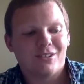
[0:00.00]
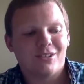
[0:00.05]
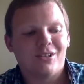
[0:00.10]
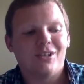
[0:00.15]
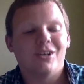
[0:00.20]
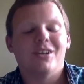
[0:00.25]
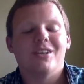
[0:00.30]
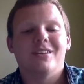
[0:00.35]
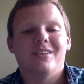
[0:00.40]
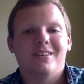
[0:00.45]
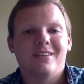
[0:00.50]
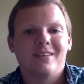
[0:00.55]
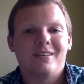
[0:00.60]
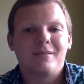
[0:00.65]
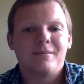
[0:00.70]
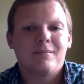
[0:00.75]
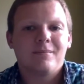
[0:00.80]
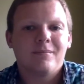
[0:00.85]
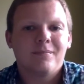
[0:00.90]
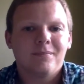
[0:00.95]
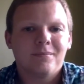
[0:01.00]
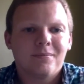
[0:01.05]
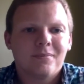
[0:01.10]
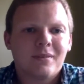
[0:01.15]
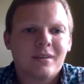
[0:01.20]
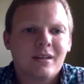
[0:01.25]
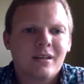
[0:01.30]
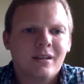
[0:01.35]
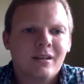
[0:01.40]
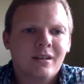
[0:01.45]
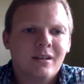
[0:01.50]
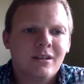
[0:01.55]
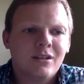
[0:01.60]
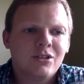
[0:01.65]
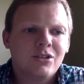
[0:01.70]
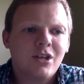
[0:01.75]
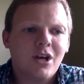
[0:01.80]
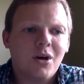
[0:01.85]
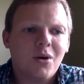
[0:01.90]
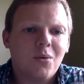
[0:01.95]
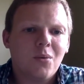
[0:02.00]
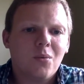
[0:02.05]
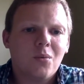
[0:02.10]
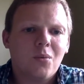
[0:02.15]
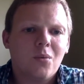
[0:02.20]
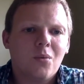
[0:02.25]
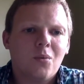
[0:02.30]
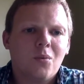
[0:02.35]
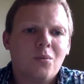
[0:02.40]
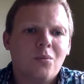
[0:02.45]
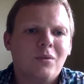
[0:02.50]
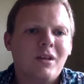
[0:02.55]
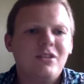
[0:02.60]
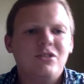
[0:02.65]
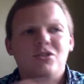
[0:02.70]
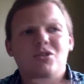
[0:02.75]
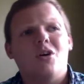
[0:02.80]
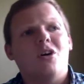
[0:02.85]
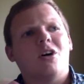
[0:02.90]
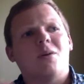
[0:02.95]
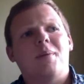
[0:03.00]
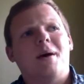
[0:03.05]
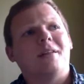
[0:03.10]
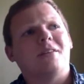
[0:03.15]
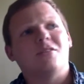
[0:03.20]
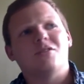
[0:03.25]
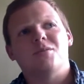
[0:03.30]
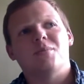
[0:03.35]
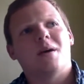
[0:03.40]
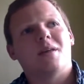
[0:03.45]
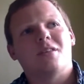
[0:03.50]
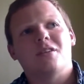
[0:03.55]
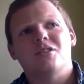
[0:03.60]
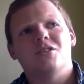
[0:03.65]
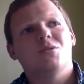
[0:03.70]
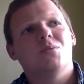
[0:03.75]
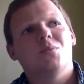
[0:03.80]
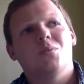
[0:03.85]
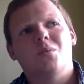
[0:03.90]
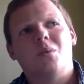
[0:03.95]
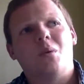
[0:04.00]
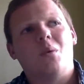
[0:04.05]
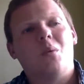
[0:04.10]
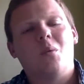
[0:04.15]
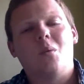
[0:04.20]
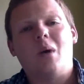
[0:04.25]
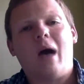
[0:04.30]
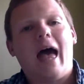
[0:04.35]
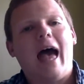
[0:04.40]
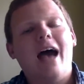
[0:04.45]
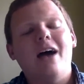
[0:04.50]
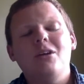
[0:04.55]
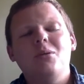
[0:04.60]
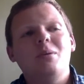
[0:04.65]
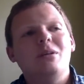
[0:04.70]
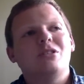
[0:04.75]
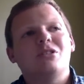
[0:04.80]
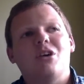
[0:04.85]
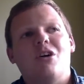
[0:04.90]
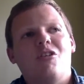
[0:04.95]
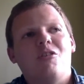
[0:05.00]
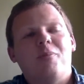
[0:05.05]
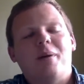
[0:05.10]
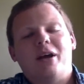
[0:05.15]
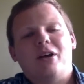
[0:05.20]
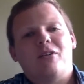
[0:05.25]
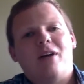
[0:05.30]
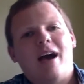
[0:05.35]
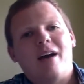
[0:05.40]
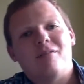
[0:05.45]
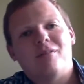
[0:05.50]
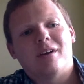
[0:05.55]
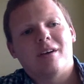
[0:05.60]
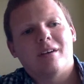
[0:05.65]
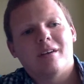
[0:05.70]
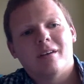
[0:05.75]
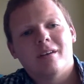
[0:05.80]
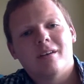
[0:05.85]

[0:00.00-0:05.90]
Good. So let's talk about those methods. How do we solve by graphing?